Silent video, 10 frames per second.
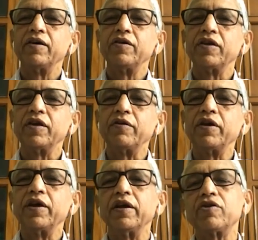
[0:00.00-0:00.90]
We,
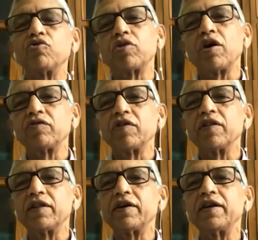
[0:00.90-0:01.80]
in two thousand
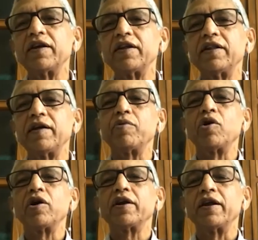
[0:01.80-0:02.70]
thirteen, they
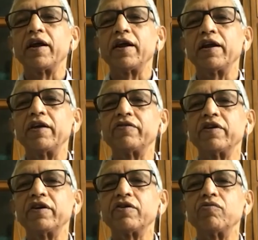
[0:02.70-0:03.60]
brought in a
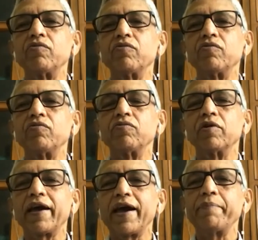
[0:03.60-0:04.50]
regulation to
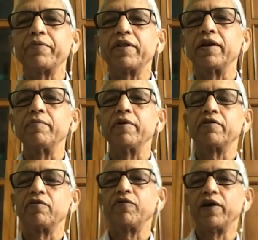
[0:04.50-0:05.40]
cap the limit to
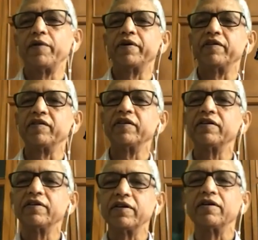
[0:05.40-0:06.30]
five percent,
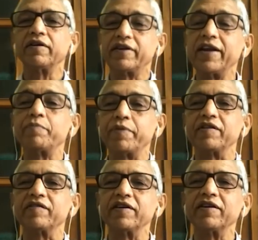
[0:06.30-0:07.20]
to ten
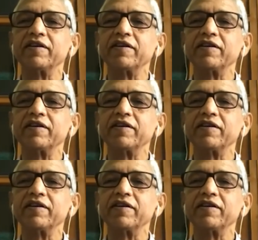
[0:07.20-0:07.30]
percent.